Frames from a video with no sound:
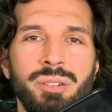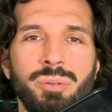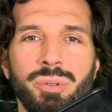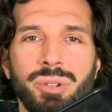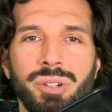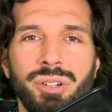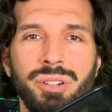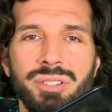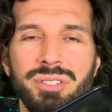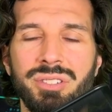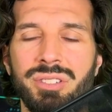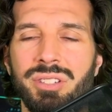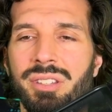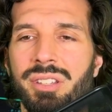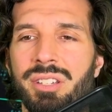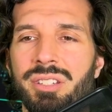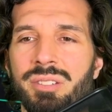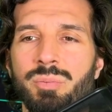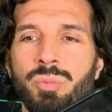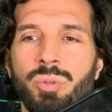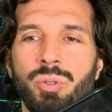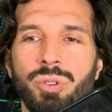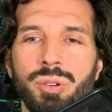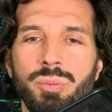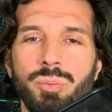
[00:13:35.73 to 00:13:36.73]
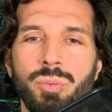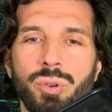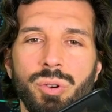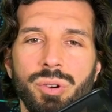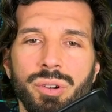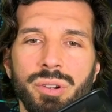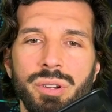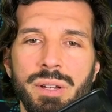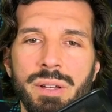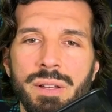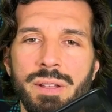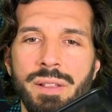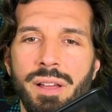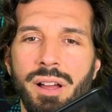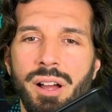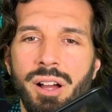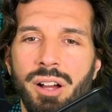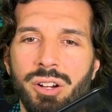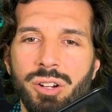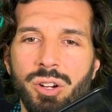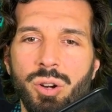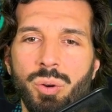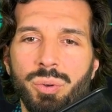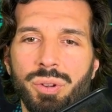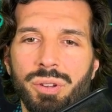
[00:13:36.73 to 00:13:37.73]
and we're going to see this more and more
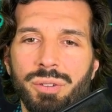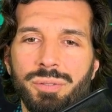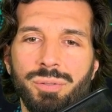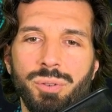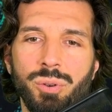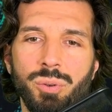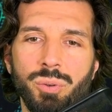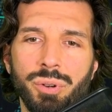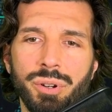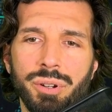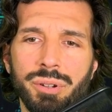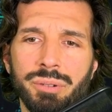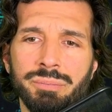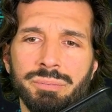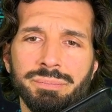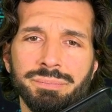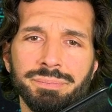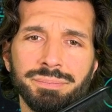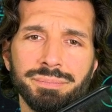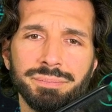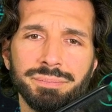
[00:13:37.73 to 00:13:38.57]
going forward.